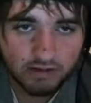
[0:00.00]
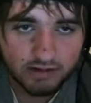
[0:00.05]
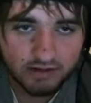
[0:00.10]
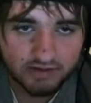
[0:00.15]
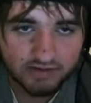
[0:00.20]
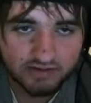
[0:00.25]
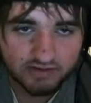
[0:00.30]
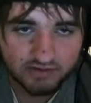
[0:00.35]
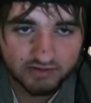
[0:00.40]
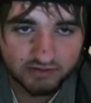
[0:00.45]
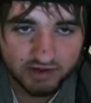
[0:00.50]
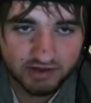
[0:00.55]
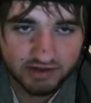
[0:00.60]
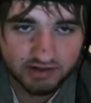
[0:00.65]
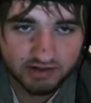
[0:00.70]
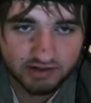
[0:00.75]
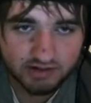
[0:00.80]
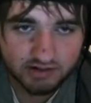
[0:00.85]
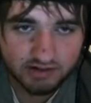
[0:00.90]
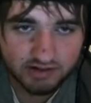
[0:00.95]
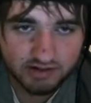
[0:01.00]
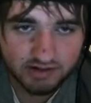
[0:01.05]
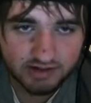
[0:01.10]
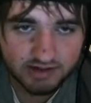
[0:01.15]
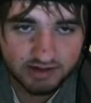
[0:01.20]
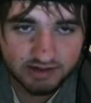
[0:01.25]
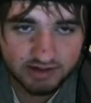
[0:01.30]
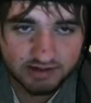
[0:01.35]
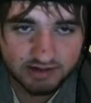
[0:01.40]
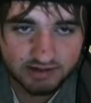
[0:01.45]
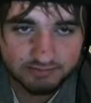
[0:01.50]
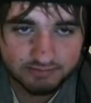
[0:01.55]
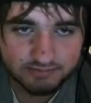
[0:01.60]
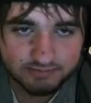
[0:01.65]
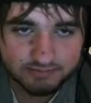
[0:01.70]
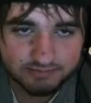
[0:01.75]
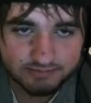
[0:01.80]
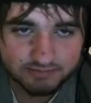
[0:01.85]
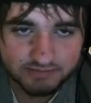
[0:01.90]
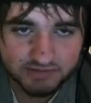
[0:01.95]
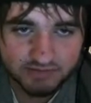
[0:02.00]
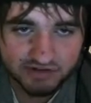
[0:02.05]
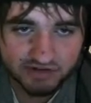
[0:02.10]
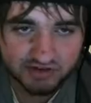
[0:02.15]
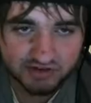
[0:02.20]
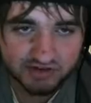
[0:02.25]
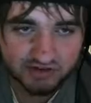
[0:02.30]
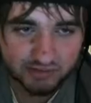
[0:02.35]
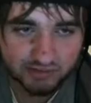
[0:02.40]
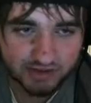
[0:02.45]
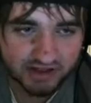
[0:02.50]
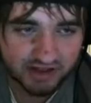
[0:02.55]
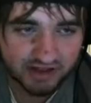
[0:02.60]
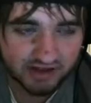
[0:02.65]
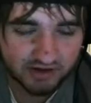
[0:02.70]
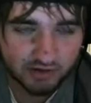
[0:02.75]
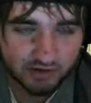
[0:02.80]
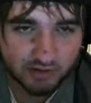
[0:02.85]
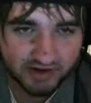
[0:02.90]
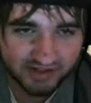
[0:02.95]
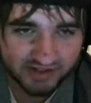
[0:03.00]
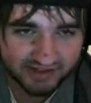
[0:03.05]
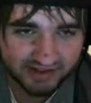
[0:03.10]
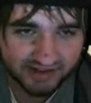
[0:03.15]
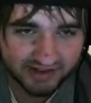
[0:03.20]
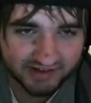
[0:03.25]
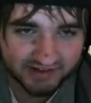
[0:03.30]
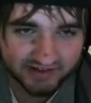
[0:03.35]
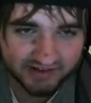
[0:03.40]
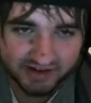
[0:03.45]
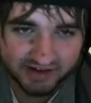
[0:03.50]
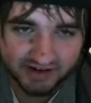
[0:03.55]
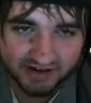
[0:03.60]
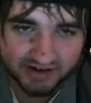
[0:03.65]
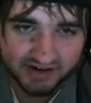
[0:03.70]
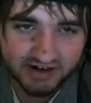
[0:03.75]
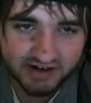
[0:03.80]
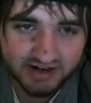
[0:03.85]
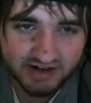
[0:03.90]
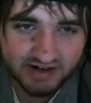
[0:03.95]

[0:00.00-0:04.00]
That's convenient. So since we can't do anything else there,